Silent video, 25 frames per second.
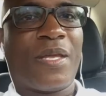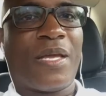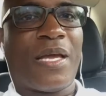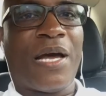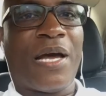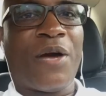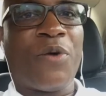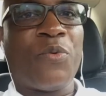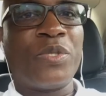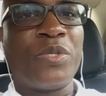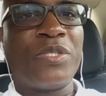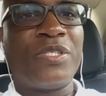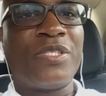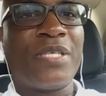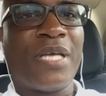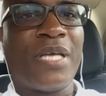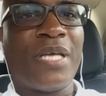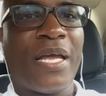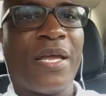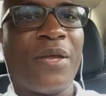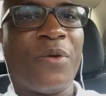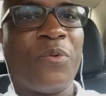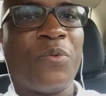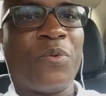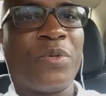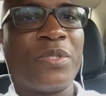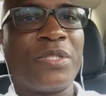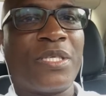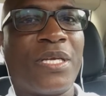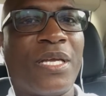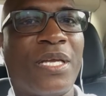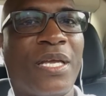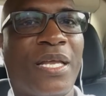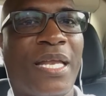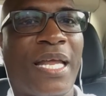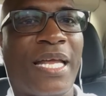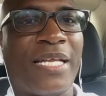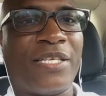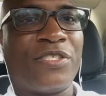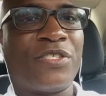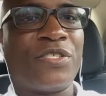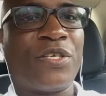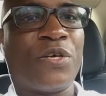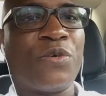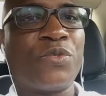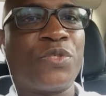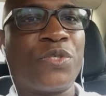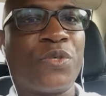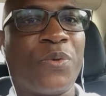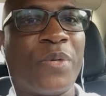I would say, once again, that
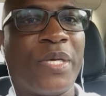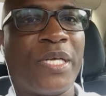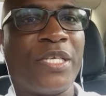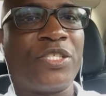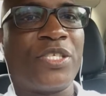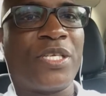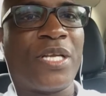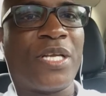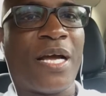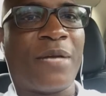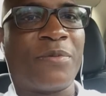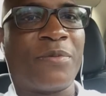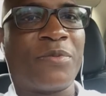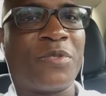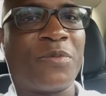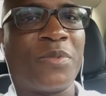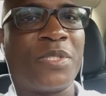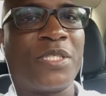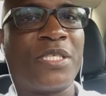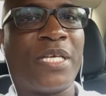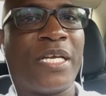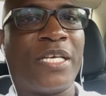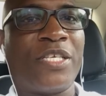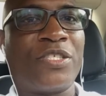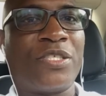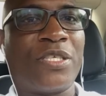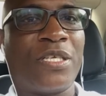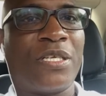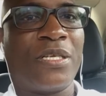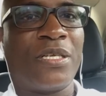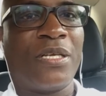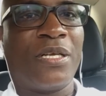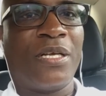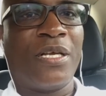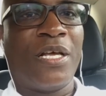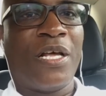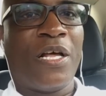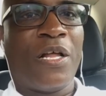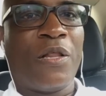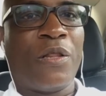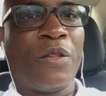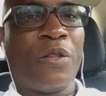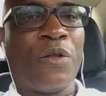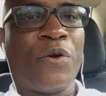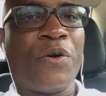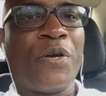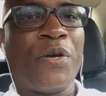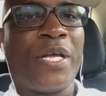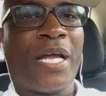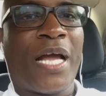social engine optimization,
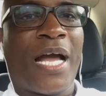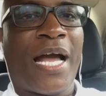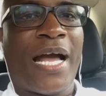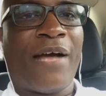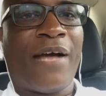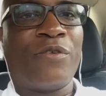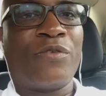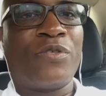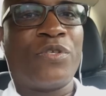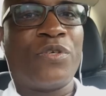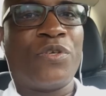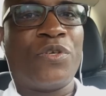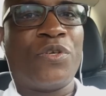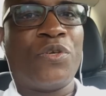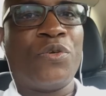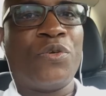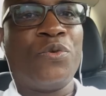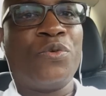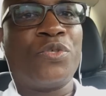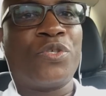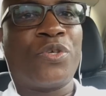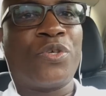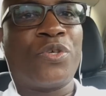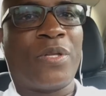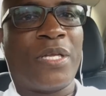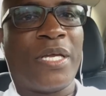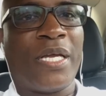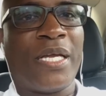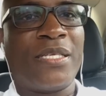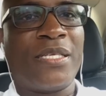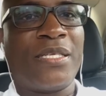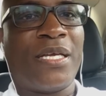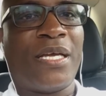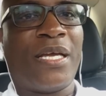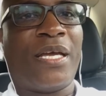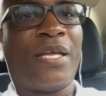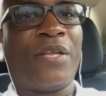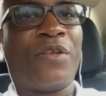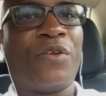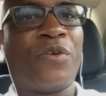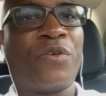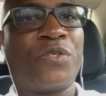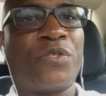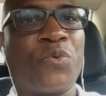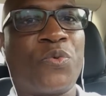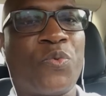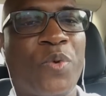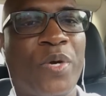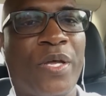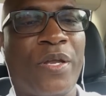learning how to use your LinkedIn,
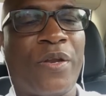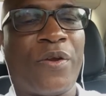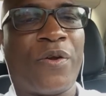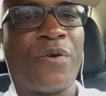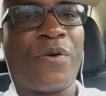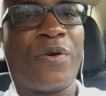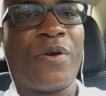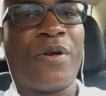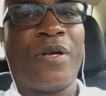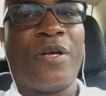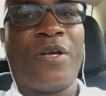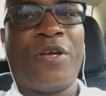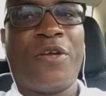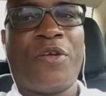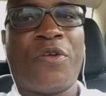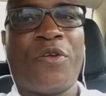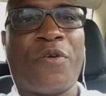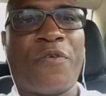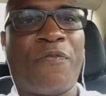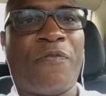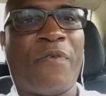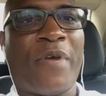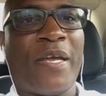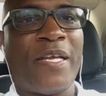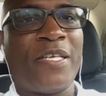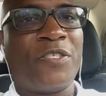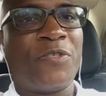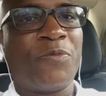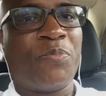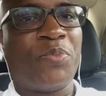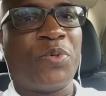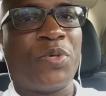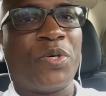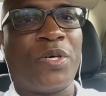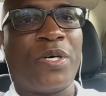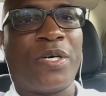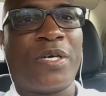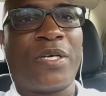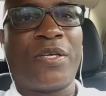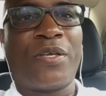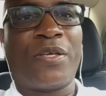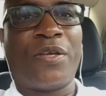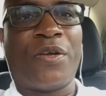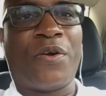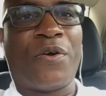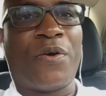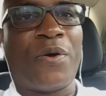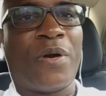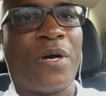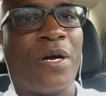your Twitter, your
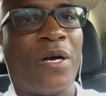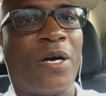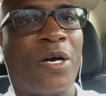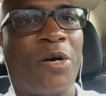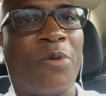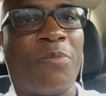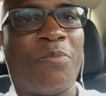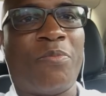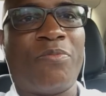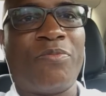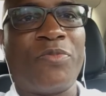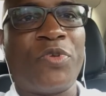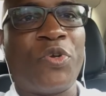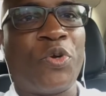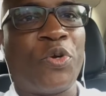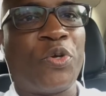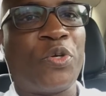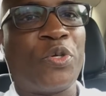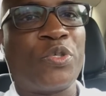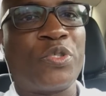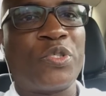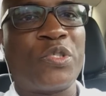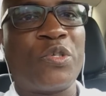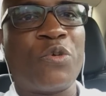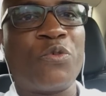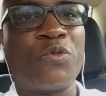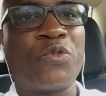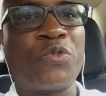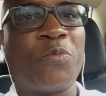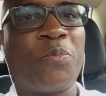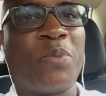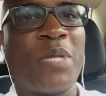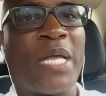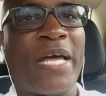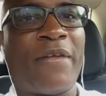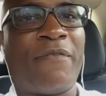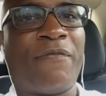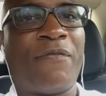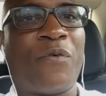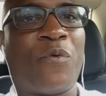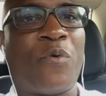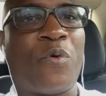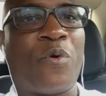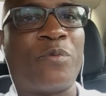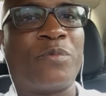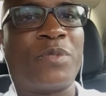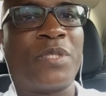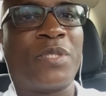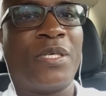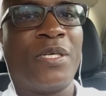Facebook, your social
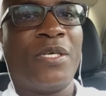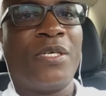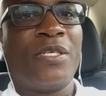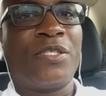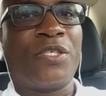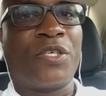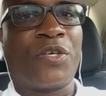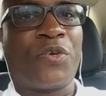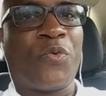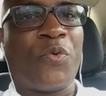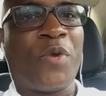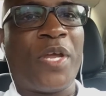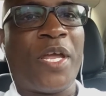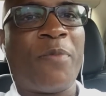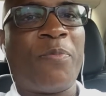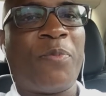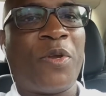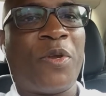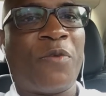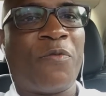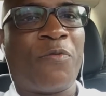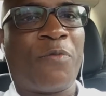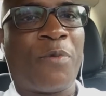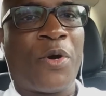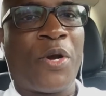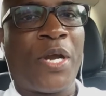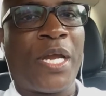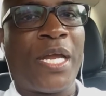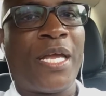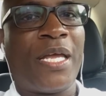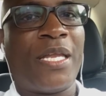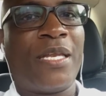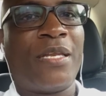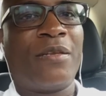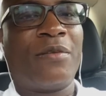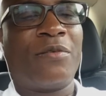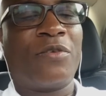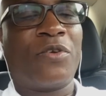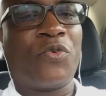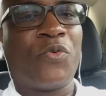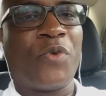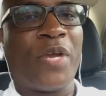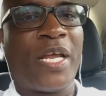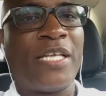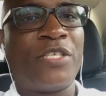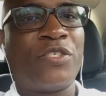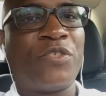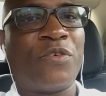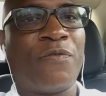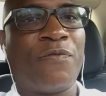platforms to create your brand,
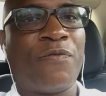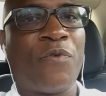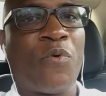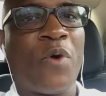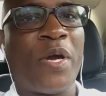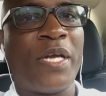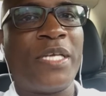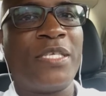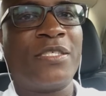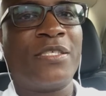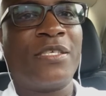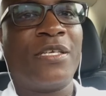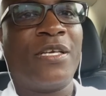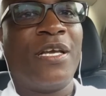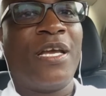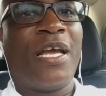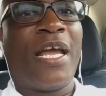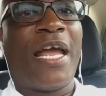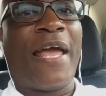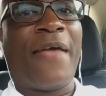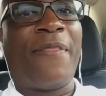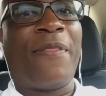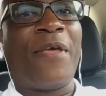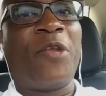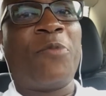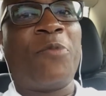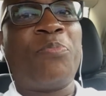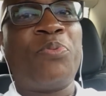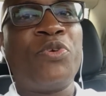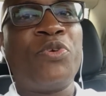create your voice, and then